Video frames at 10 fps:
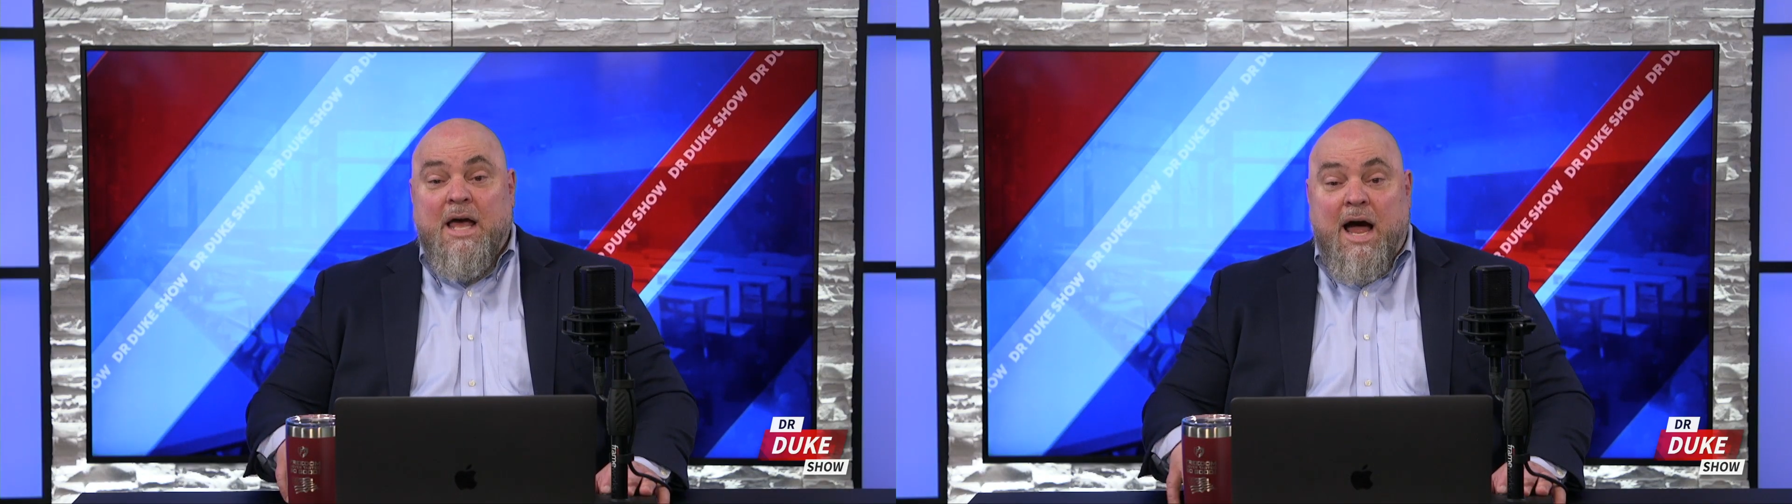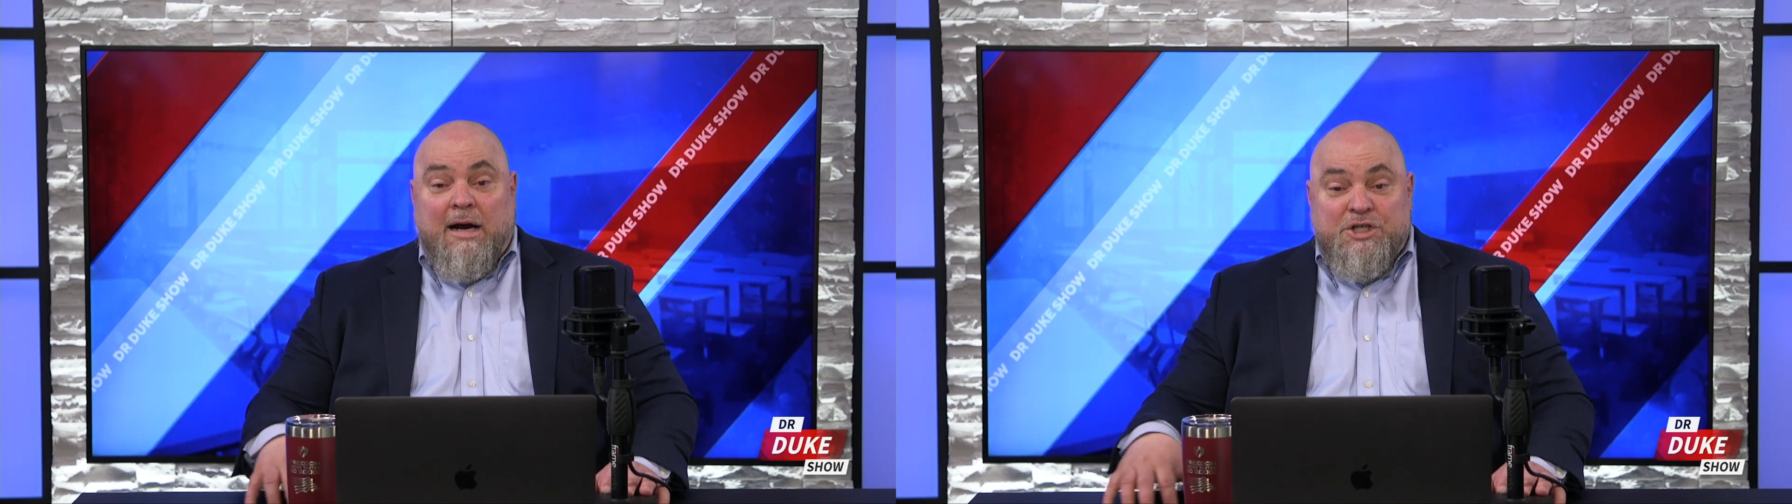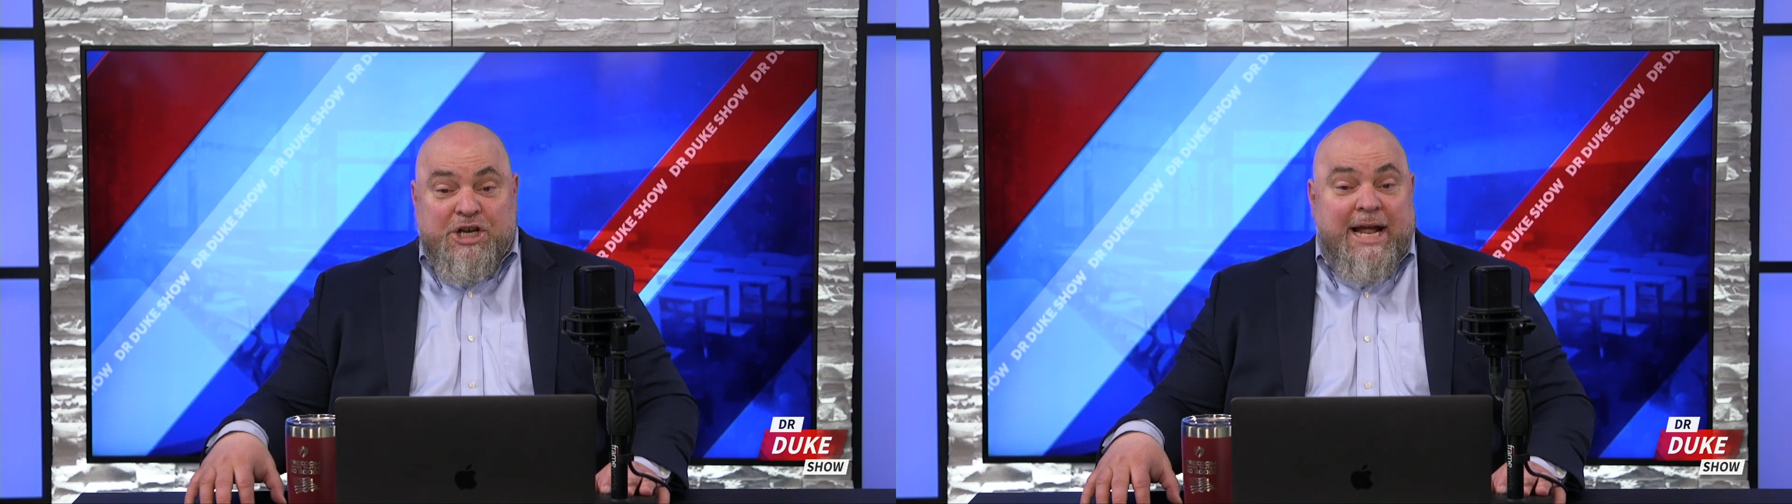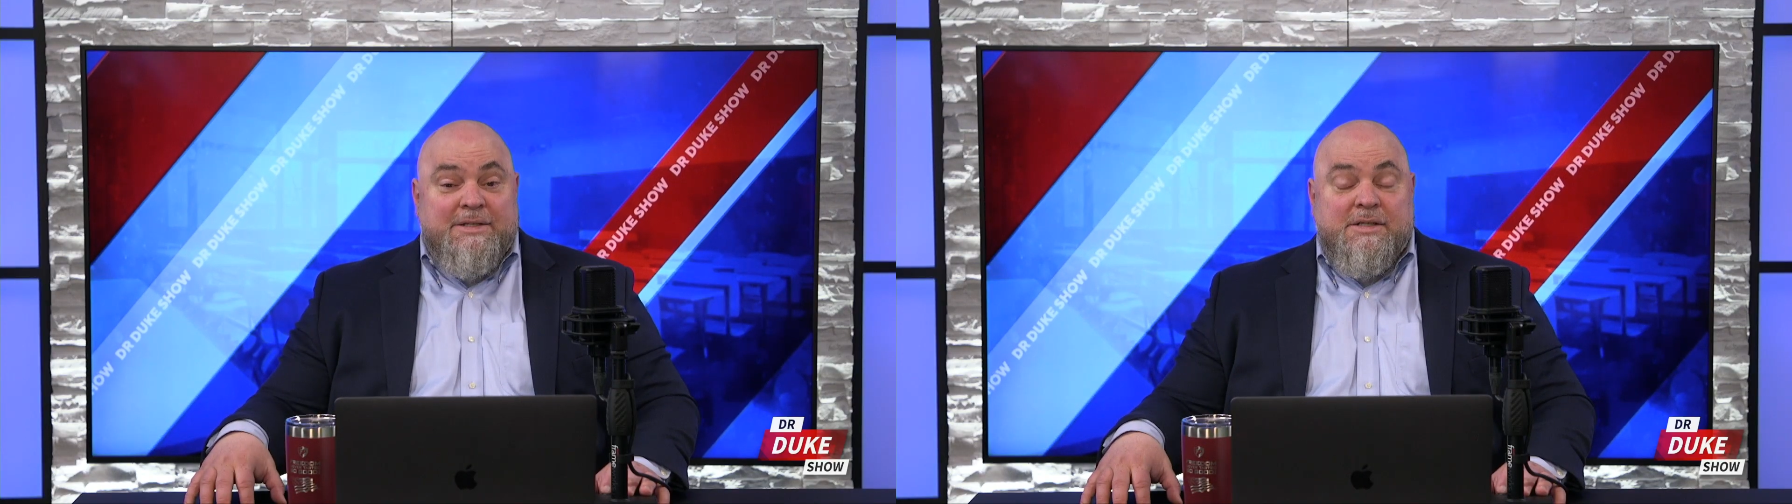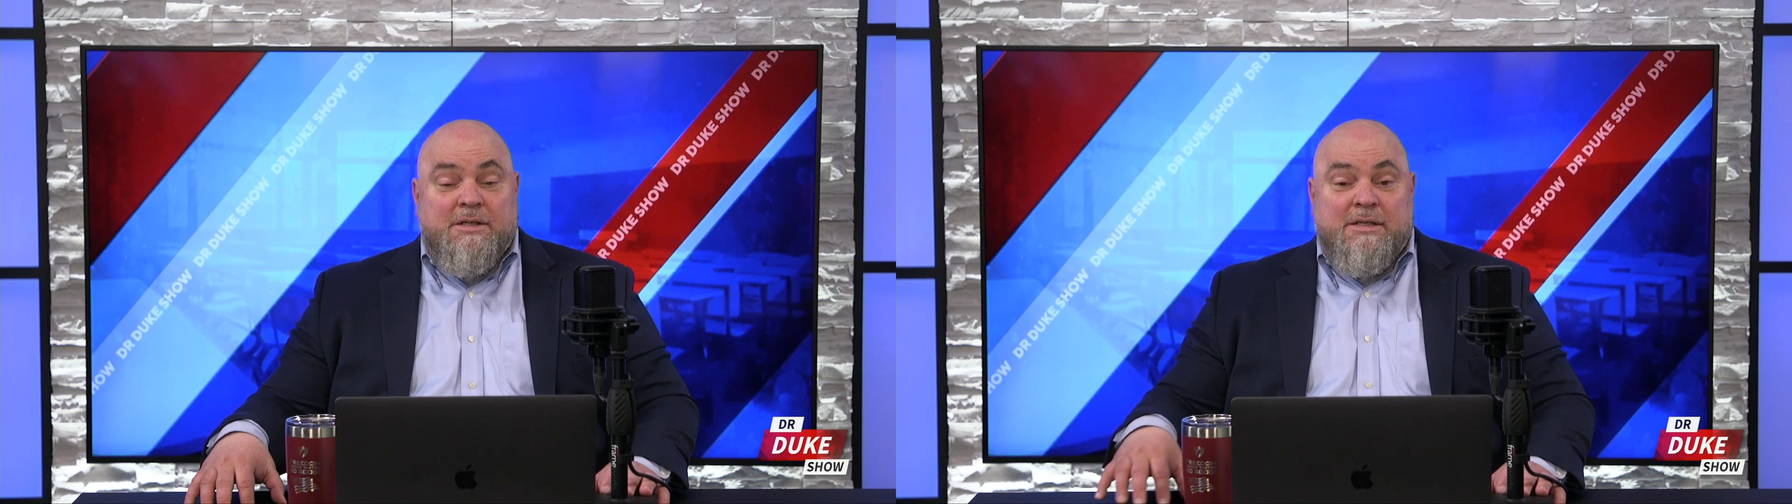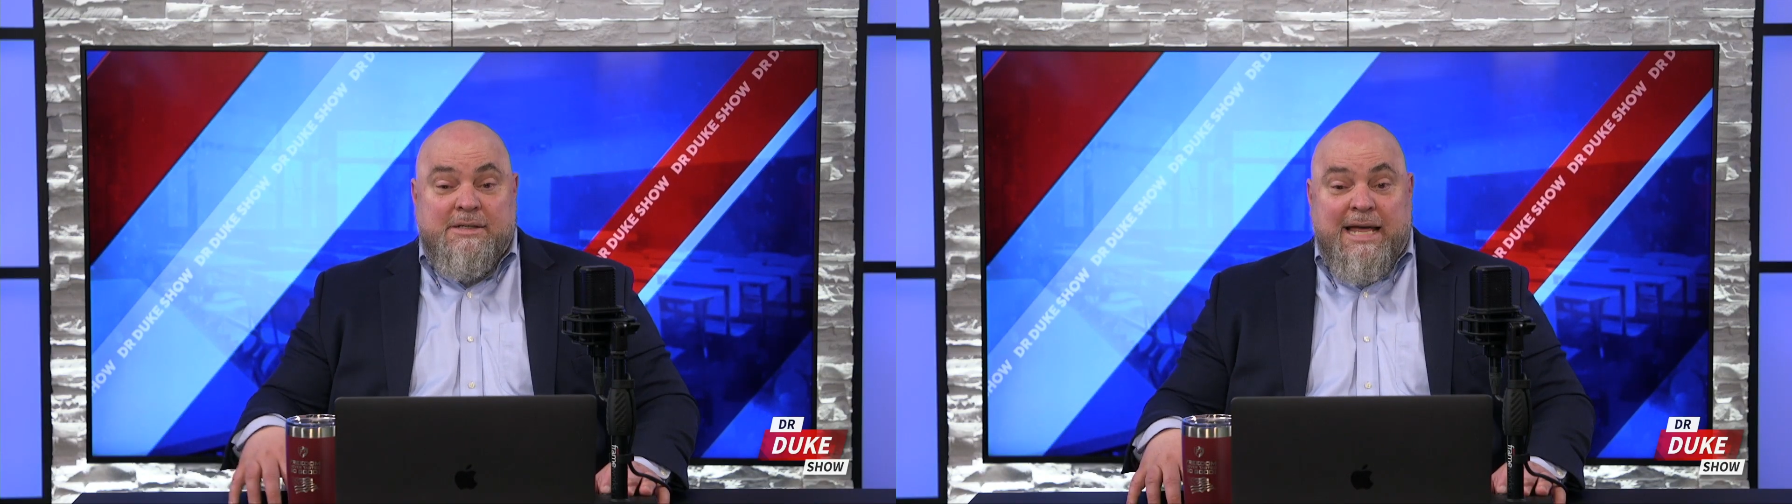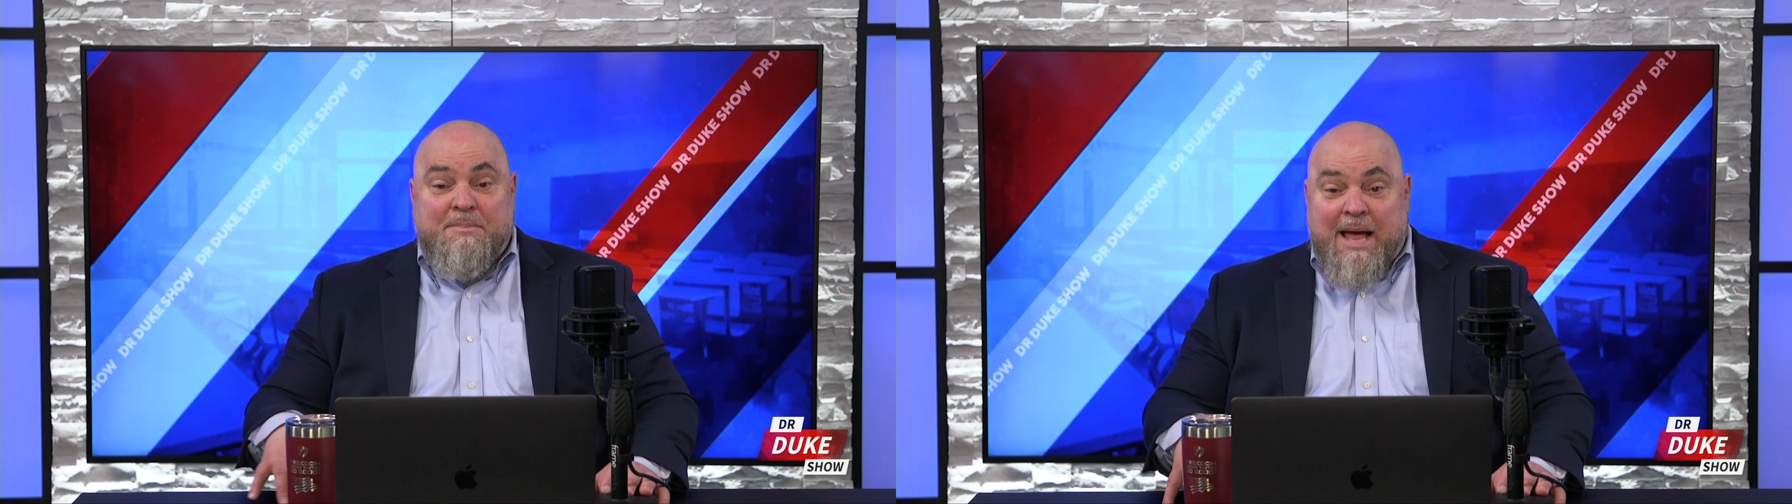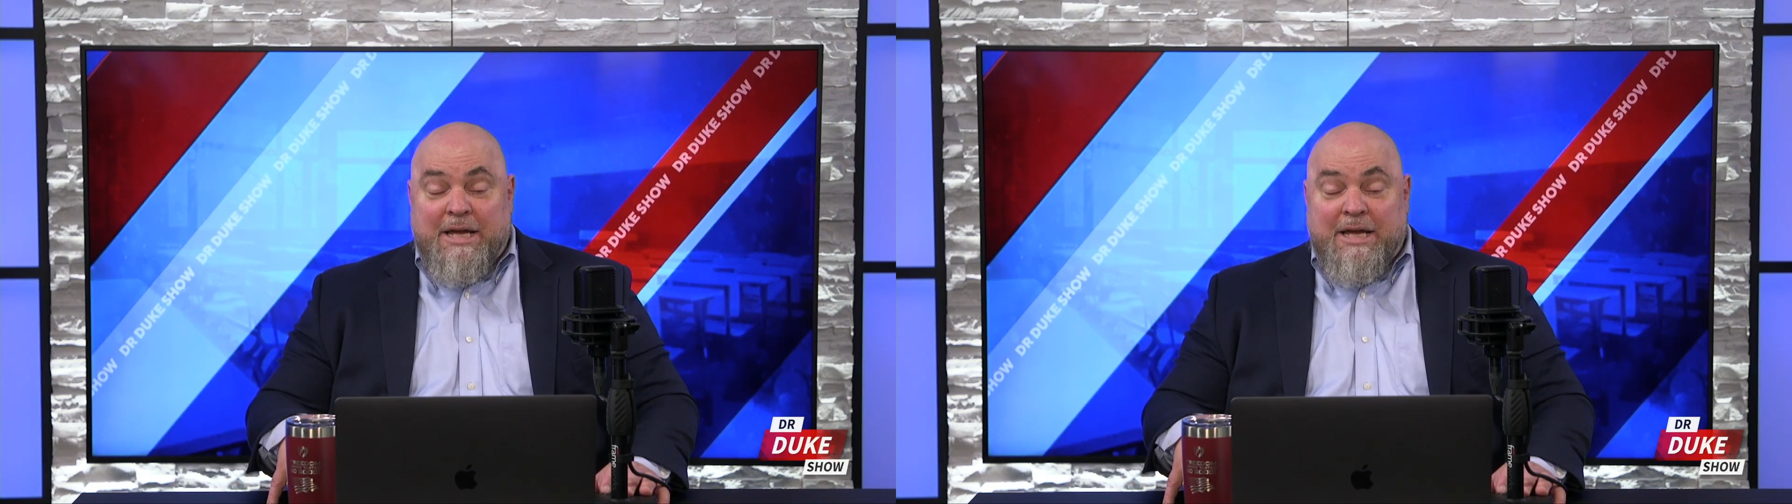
our chancellor decided my